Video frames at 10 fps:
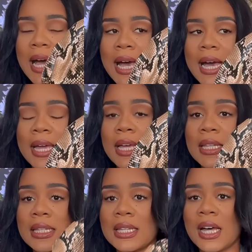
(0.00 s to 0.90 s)
I
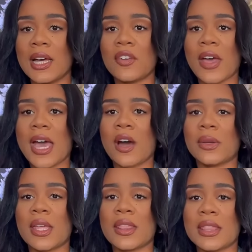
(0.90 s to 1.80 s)
love
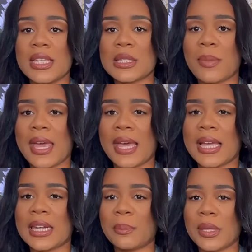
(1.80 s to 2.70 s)
how this bag
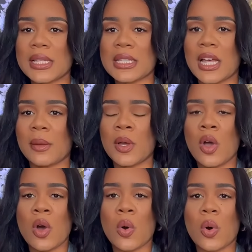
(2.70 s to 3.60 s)
kind of picks up
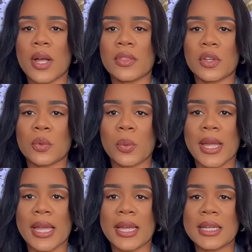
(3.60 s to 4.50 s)
on the
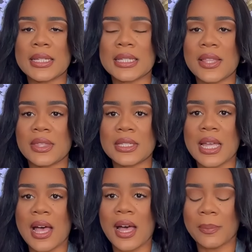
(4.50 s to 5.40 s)
grays in the
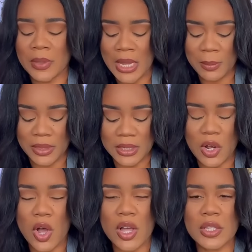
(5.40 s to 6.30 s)
top then
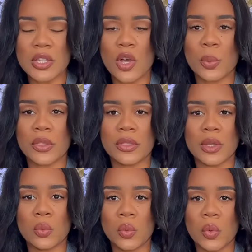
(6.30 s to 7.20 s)
also with
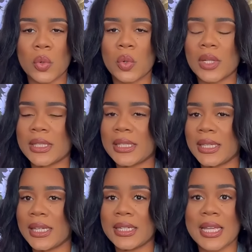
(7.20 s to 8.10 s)
the wool
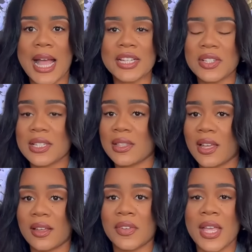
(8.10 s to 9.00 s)
again I just
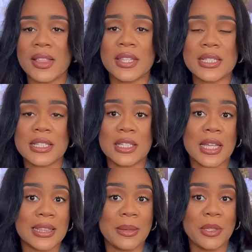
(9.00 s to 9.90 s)
love this
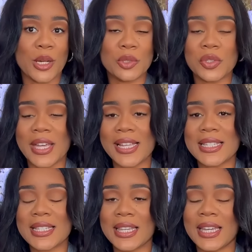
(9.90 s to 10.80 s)
look let me know what you
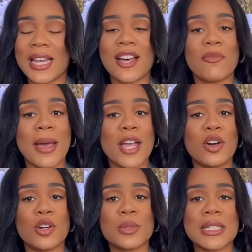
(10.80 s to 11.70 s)
guys think of my
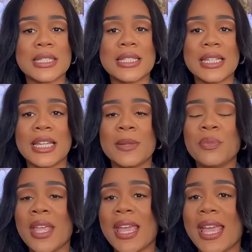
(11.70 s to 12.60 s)
OOTD
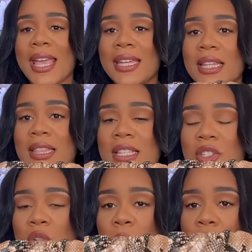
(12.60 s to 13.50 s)
and
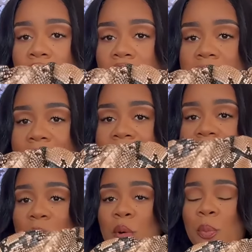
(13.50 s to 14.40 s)
this gorgeous
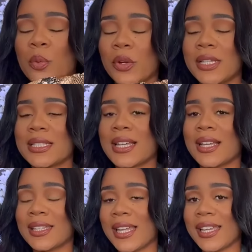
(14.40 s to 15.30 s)
animal print
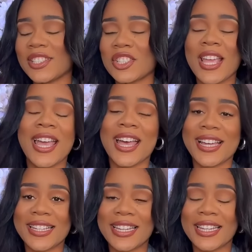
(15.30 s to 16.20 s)
clutch
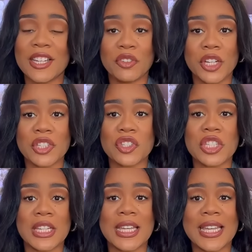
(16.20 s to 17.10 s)
again if you're
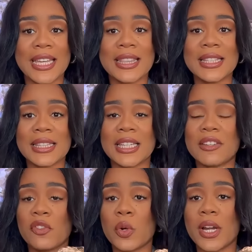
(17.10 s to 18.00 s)
interested in the link
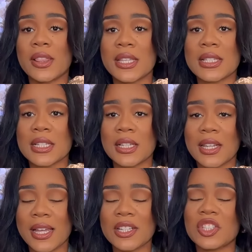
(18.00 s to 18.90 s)
for this
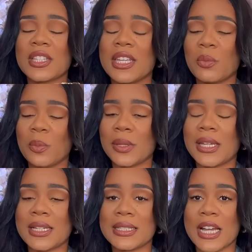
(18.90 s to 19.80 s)
clutch it will
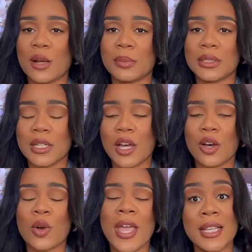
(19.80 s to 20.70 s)
be down
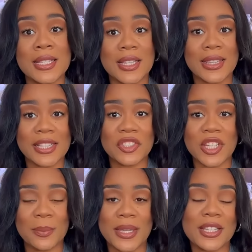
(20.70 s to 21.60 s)
below so let's
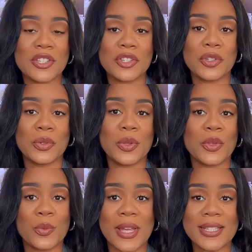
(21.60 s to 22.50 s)
jump into
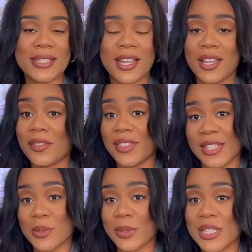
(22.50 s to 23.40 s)
the rest of
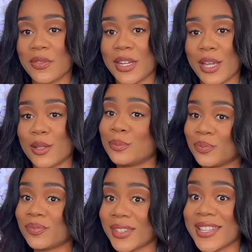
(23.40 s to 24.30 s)
this week's video
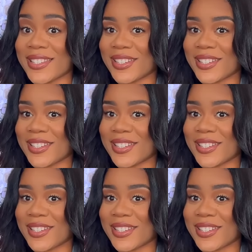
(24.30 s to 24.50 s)
it's a